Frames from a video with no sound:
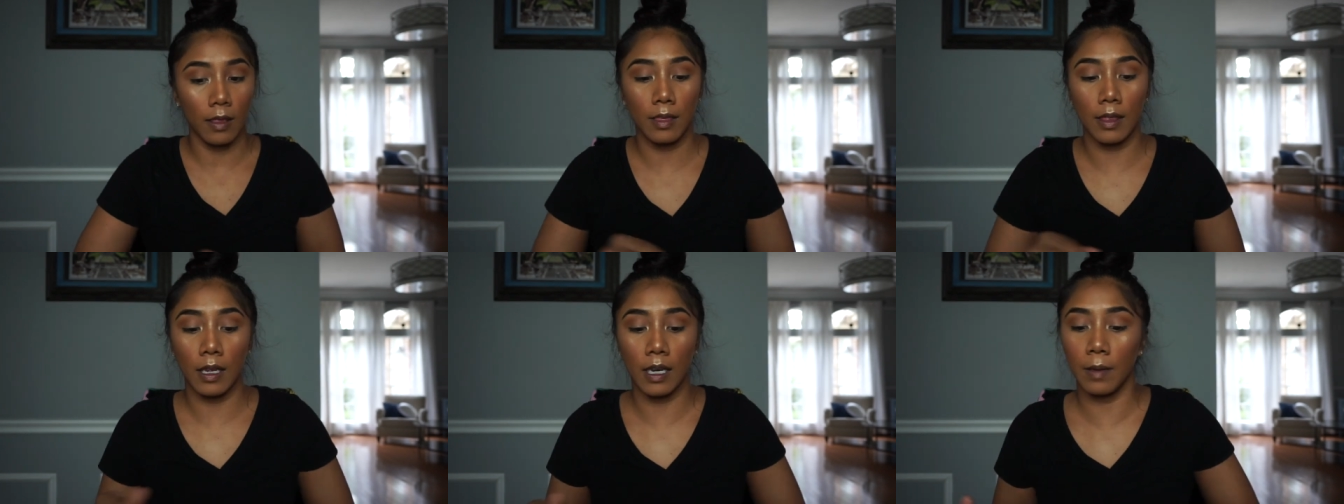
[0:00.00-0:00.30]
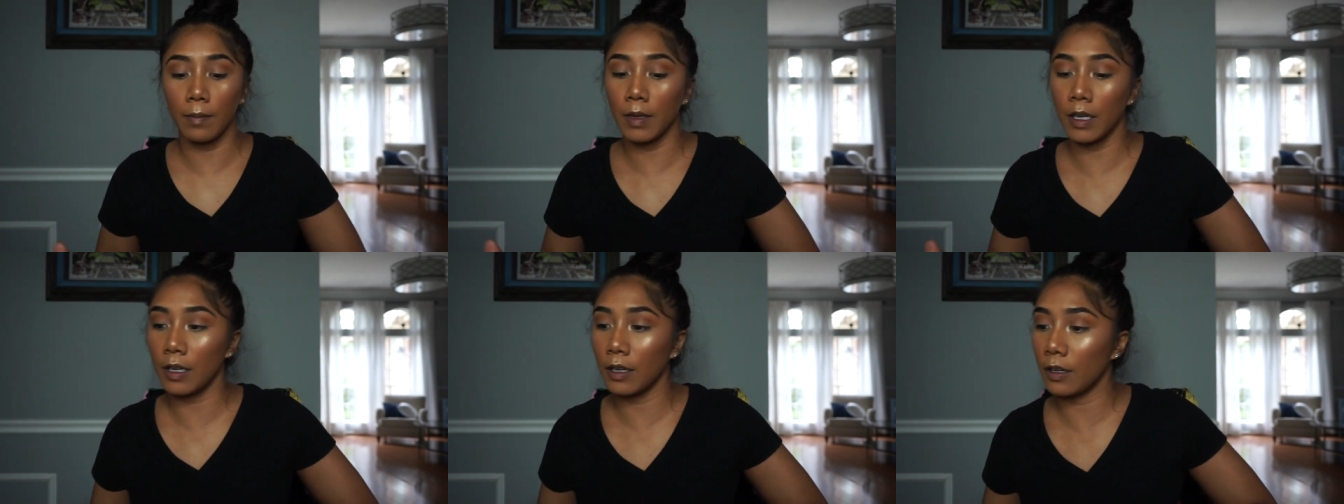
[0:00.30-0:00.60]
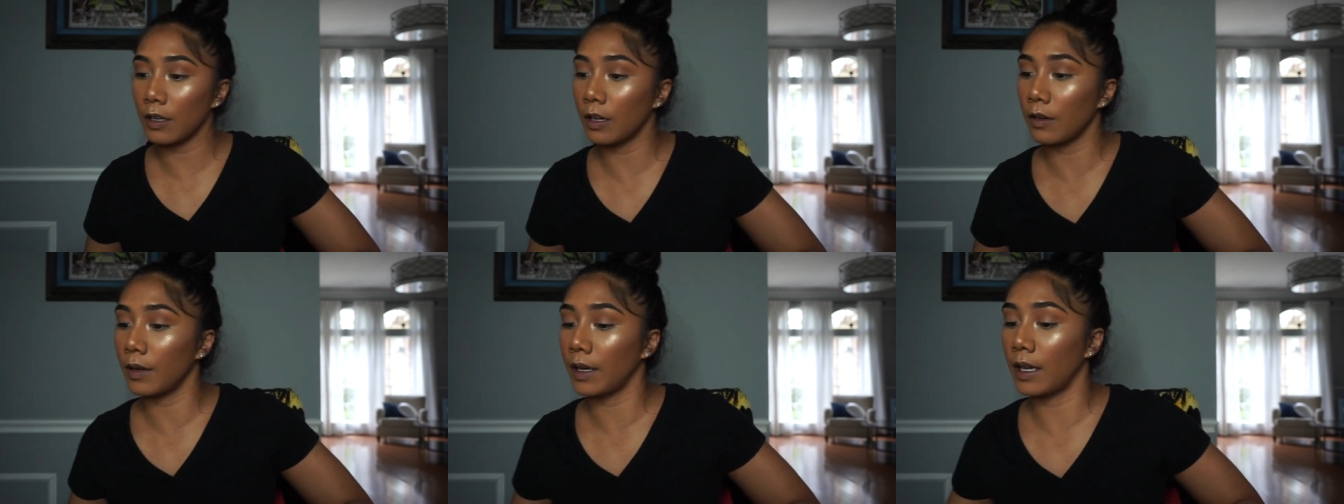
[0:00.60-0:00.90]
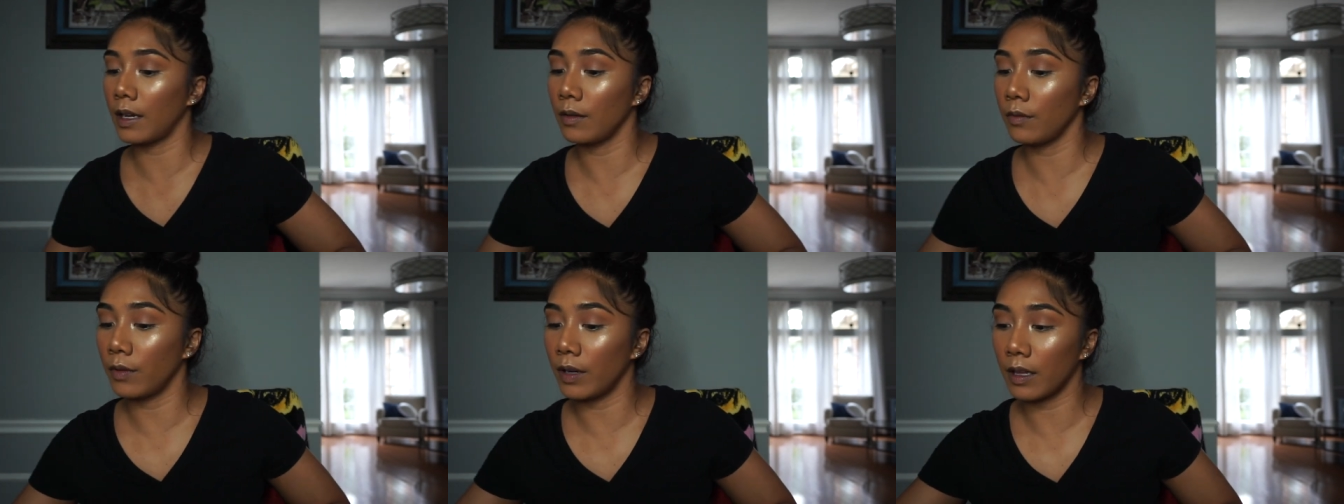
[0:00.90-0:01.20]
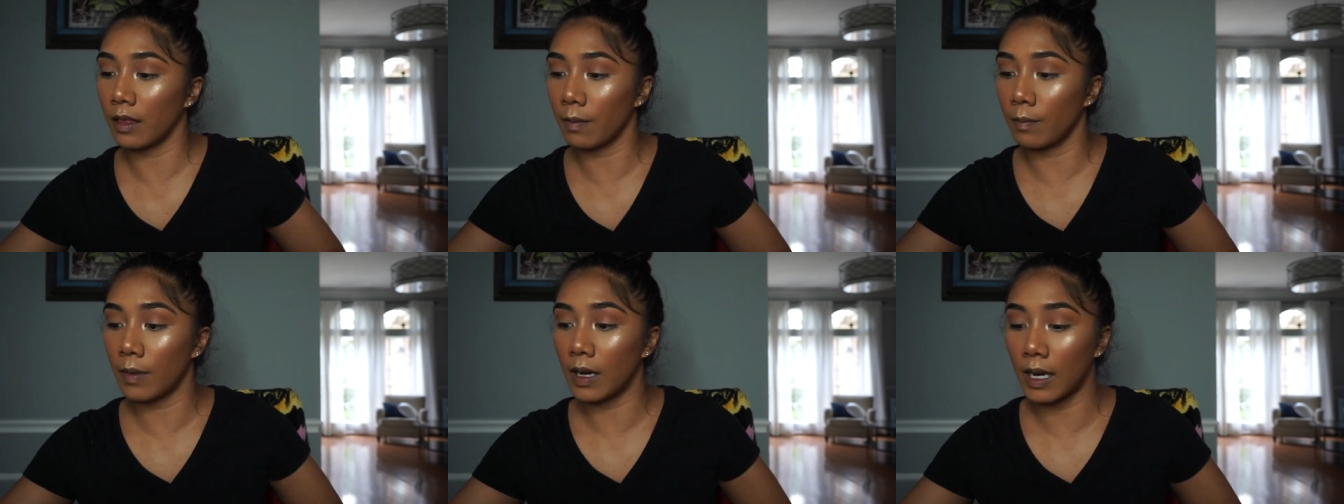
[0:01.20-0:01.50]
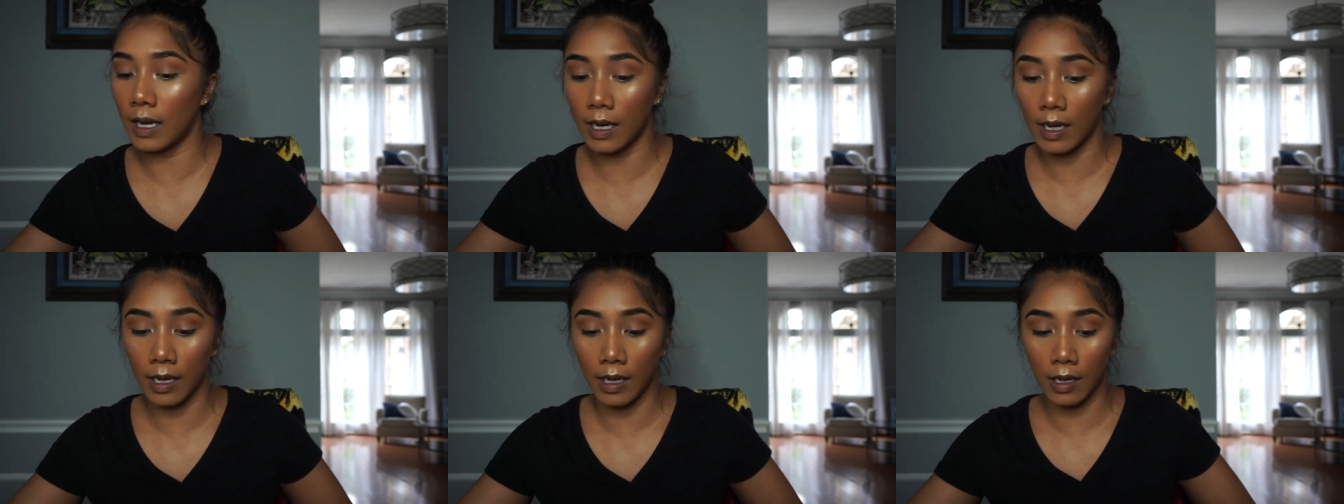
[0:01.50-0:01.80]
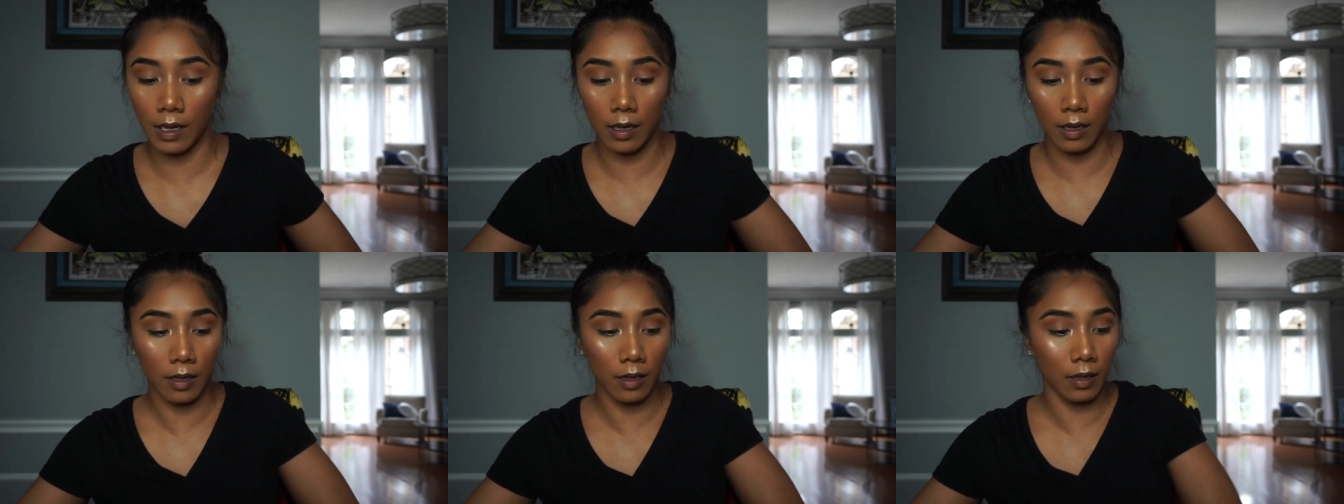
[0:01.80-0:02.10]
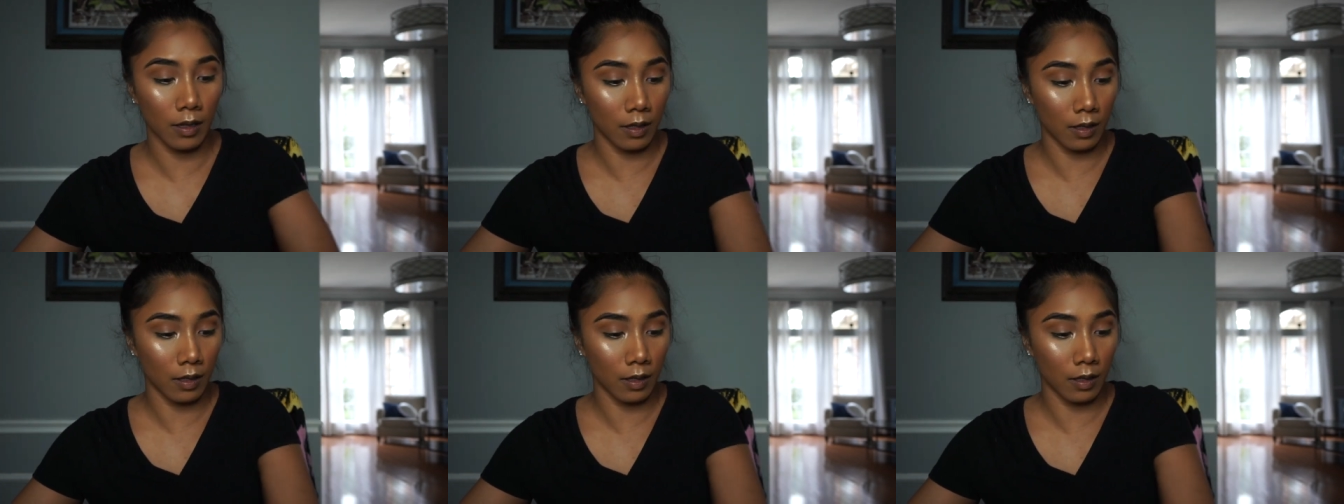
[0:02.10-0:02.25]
Then I'm gonna go in with my